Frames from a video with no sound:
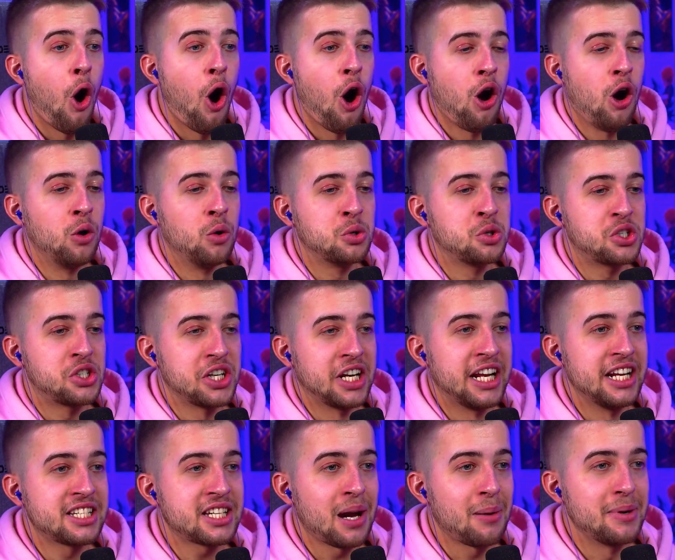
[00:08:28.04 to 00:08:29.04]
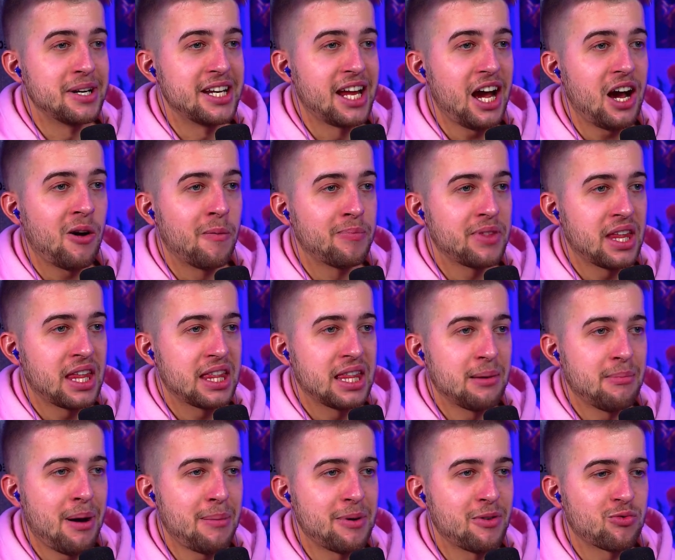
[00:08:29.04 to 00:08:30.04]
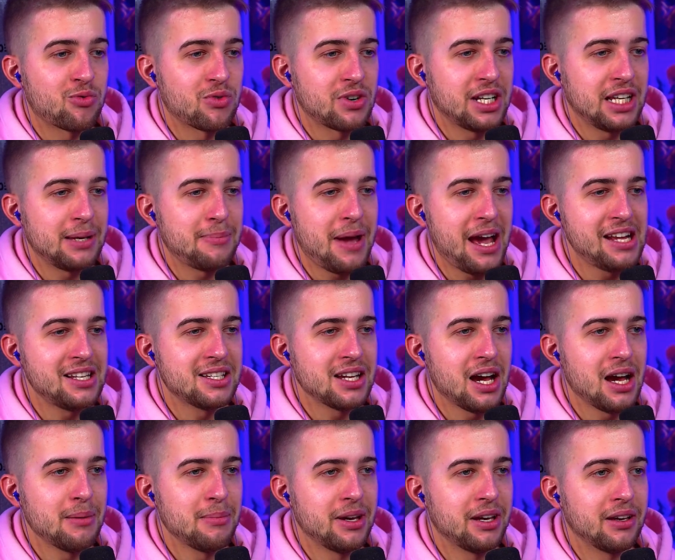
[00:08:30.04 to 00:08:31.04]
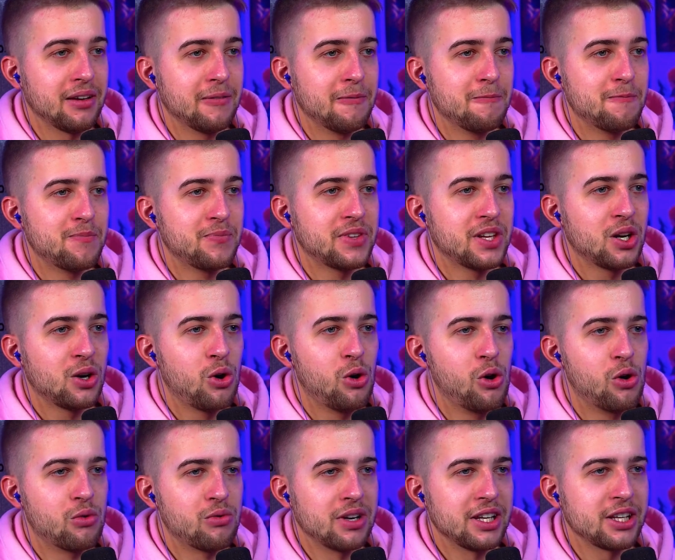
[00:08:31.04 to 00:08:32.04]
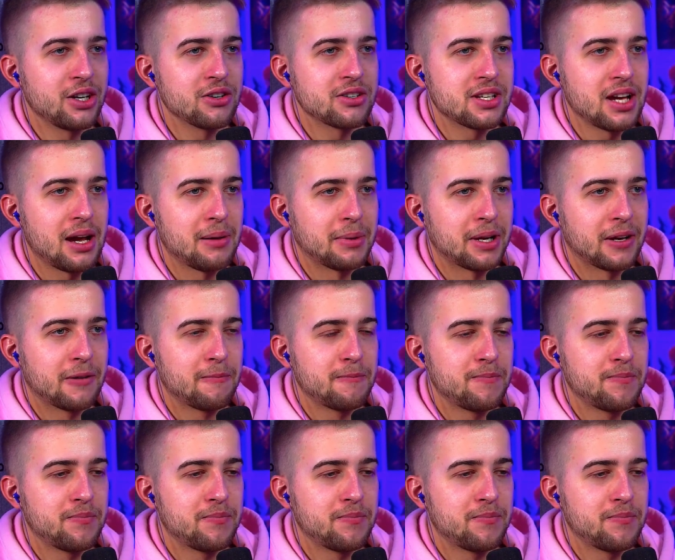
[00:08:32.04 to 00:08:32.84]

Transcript: Oh, shit. He's coming down. That might be really bad timing. Or really good timing.